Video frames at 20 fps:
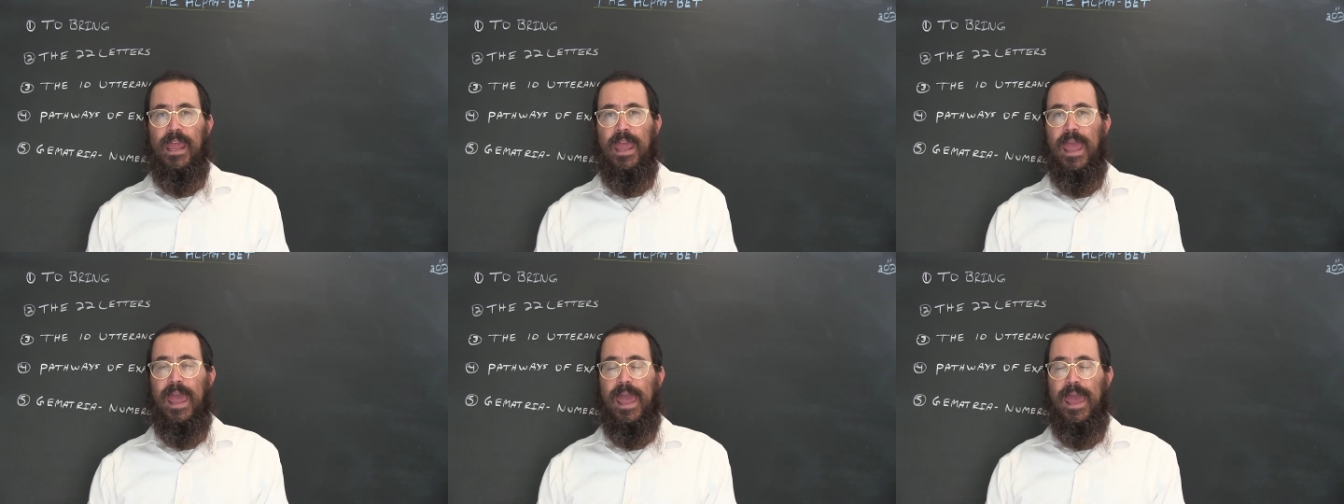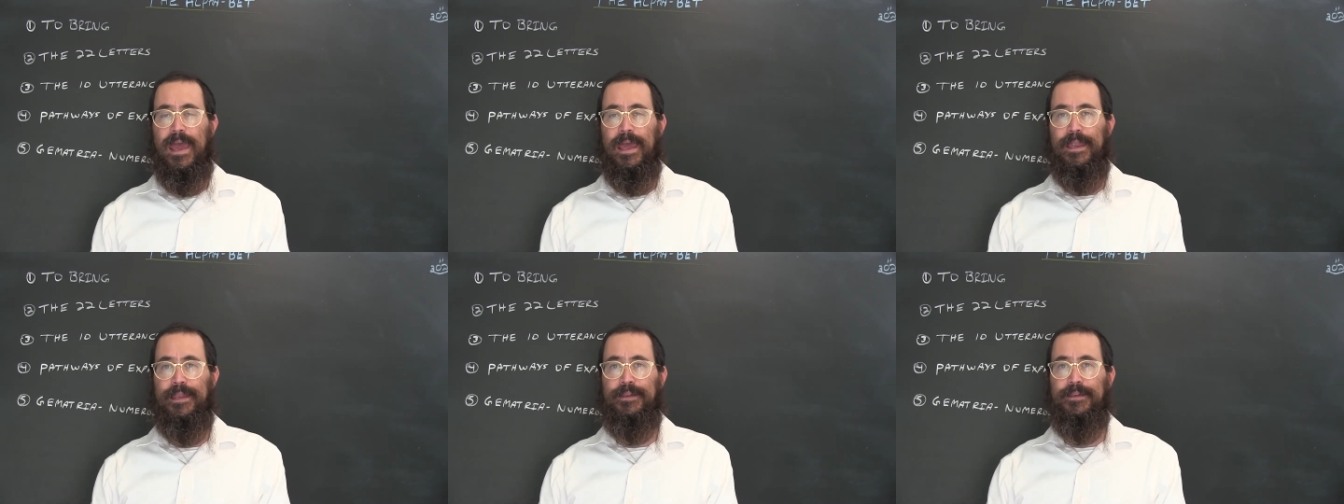
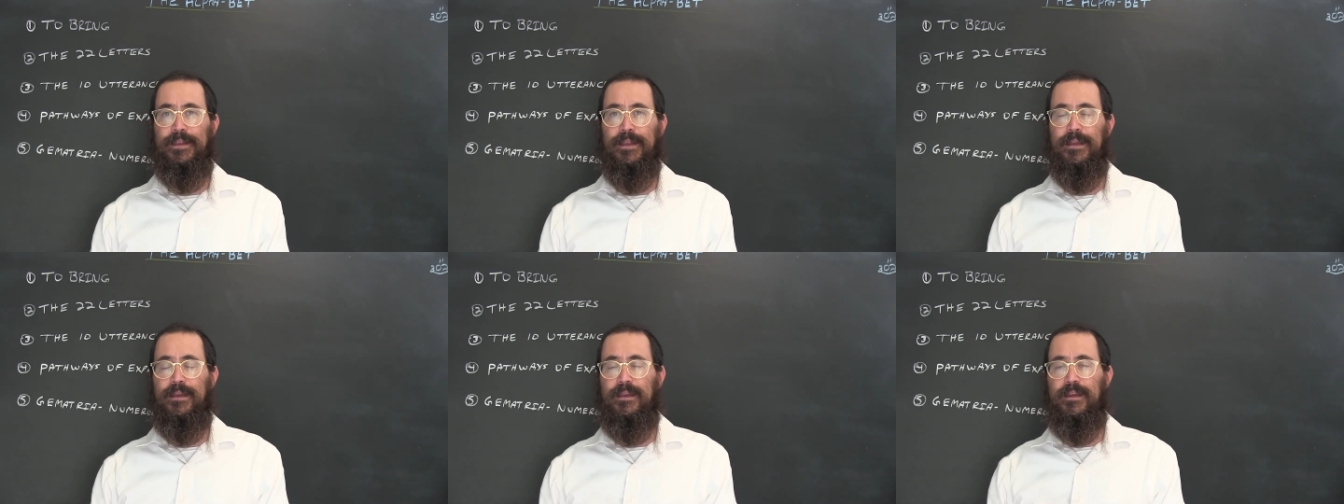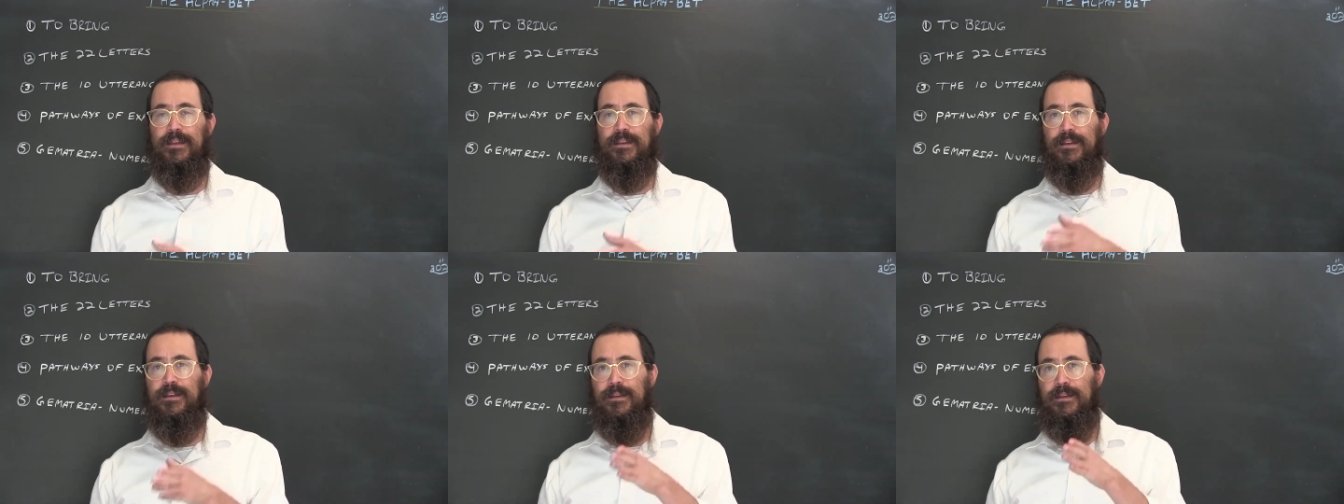and
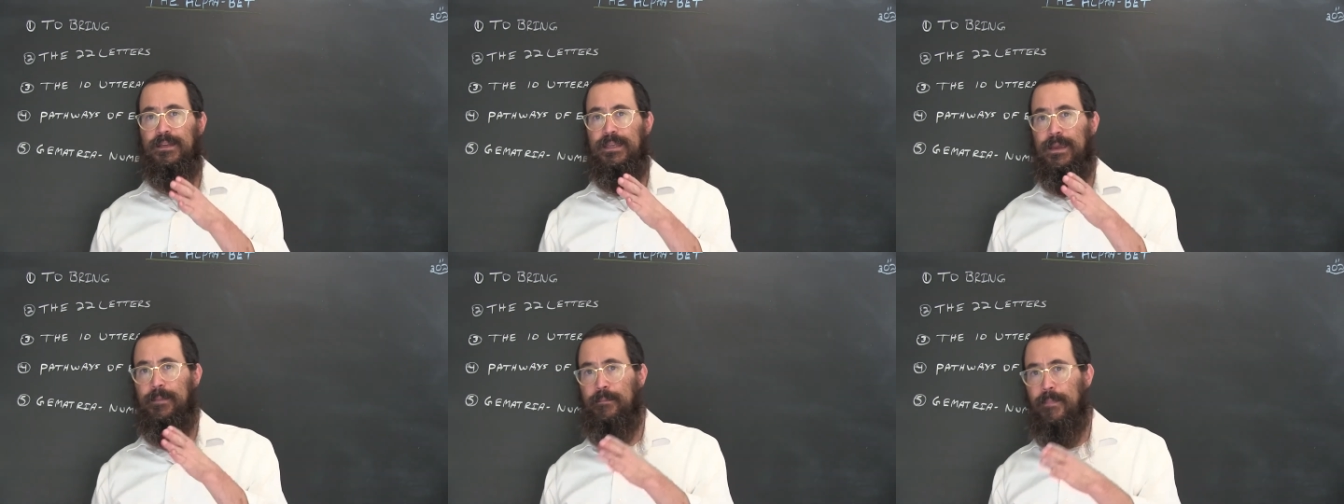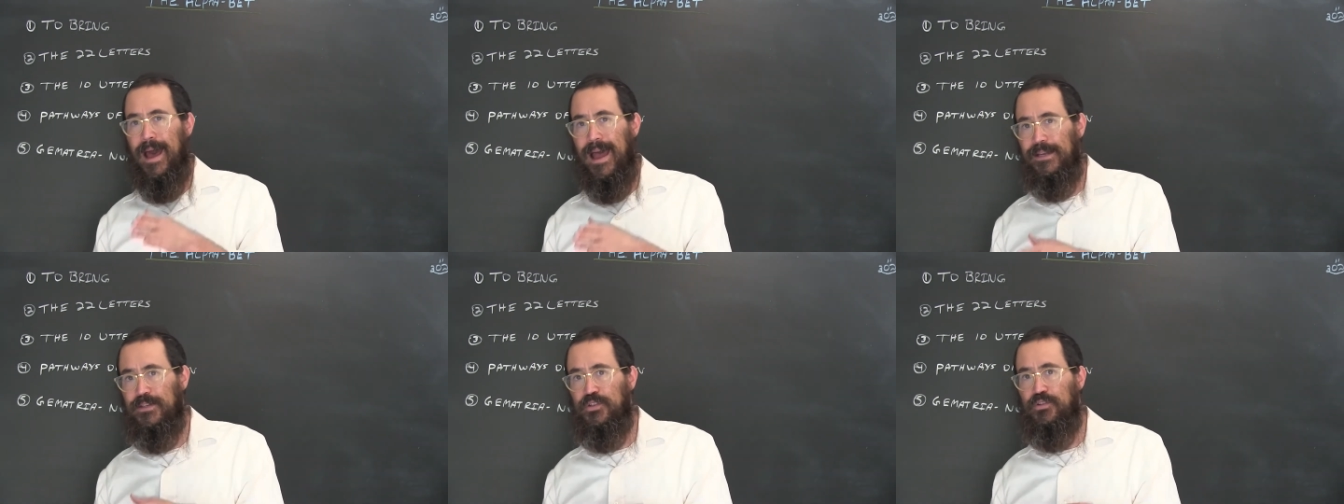
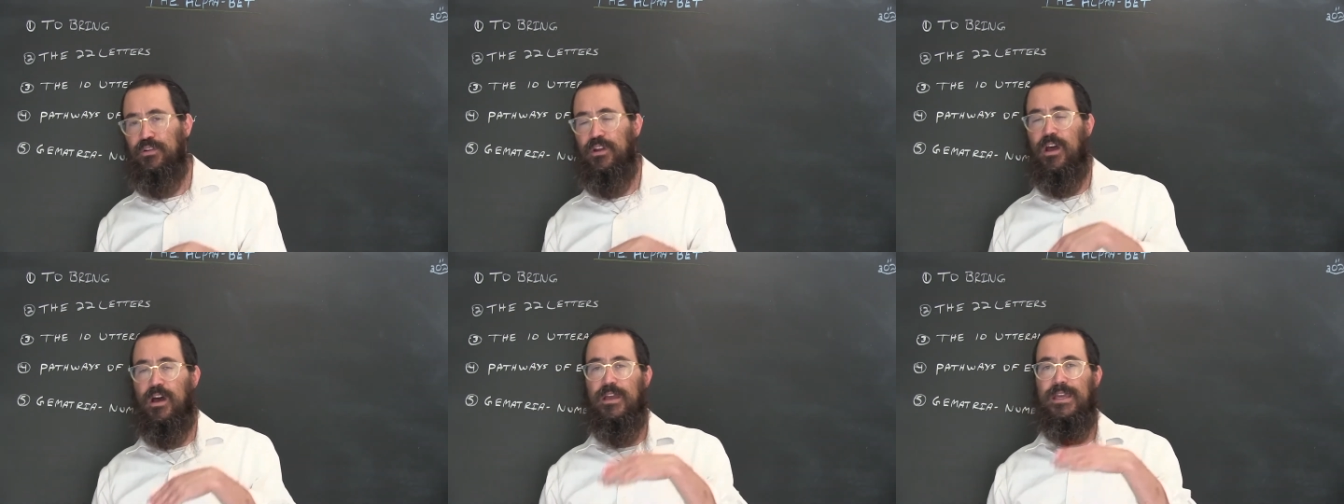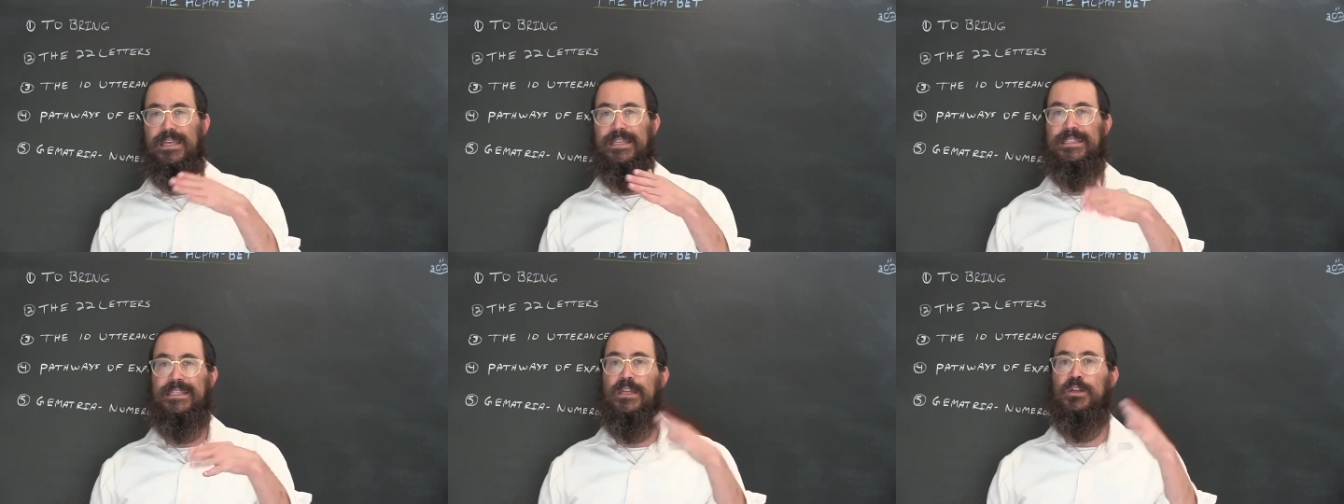
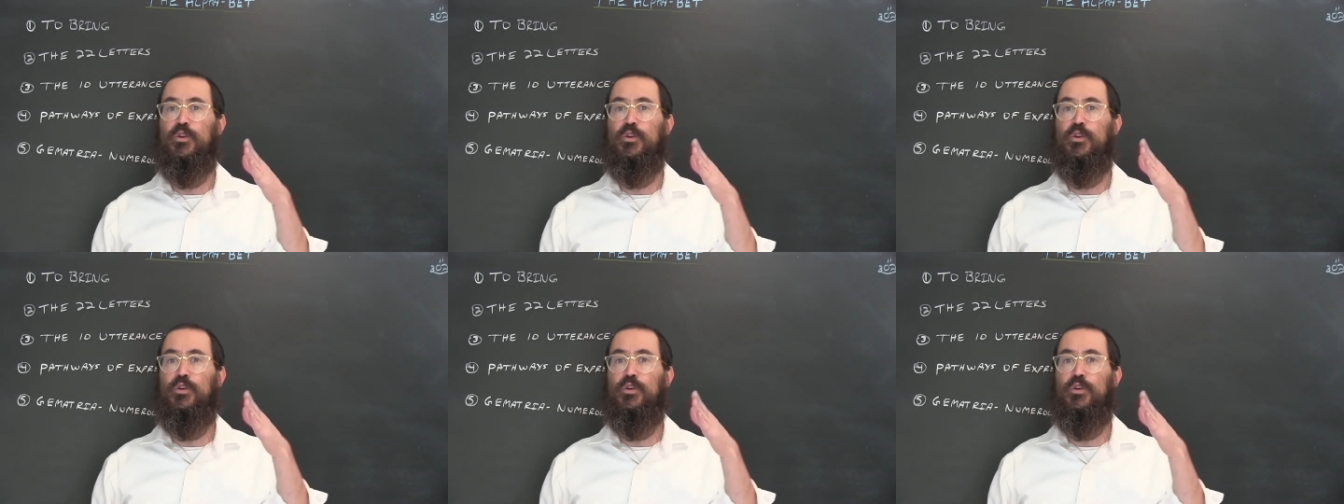gematria is